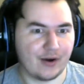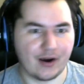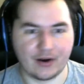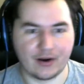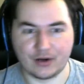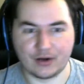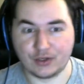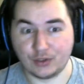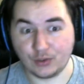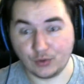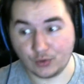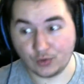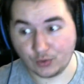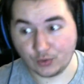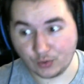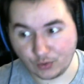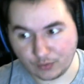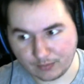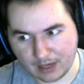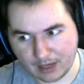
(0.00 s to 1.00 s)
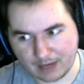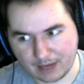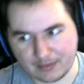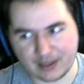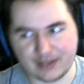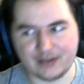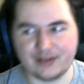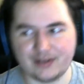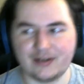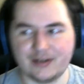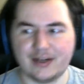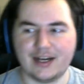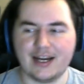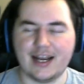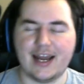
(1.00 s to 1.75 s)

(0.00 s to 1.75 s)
are you my mother?